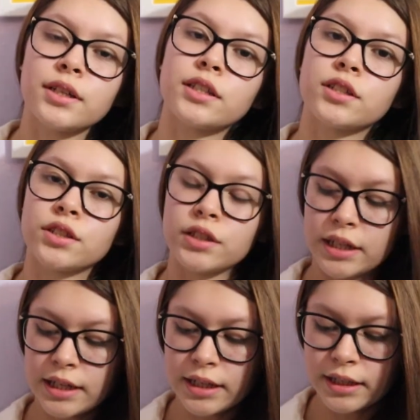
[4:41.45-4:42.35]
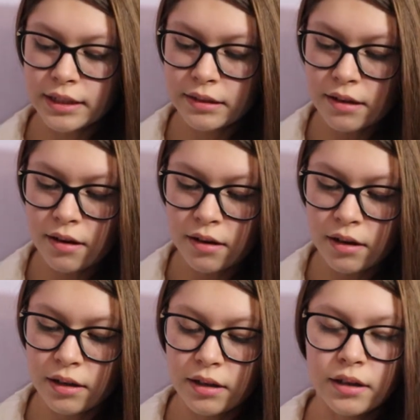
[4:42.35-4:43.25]
which is
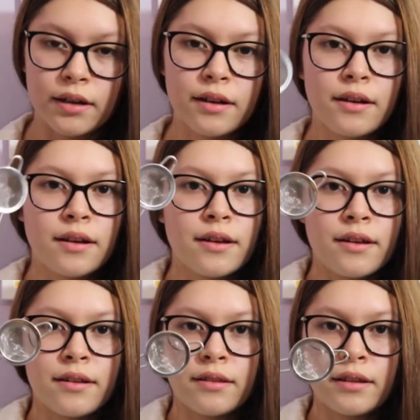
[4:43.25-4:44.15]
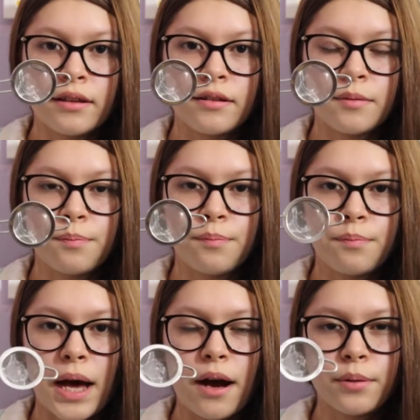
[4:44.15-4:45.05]
our glitter
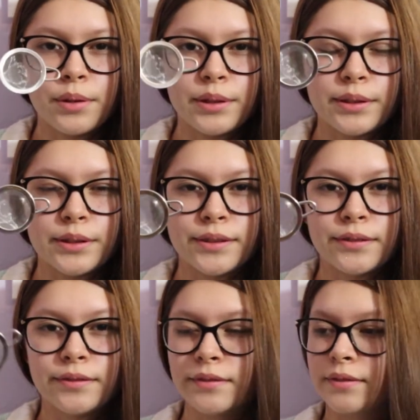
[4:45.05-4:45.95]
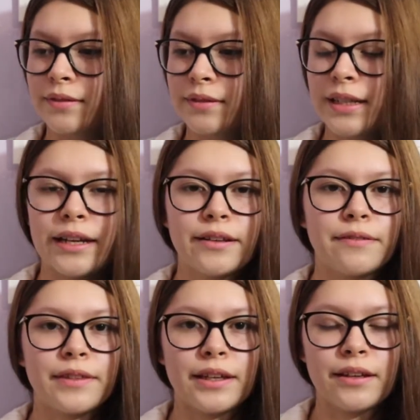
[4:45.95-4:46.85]
powder kind of
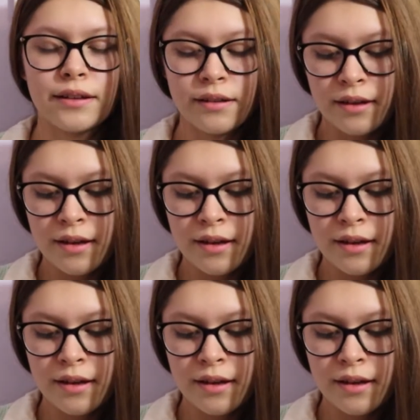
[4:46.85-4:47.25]
thing.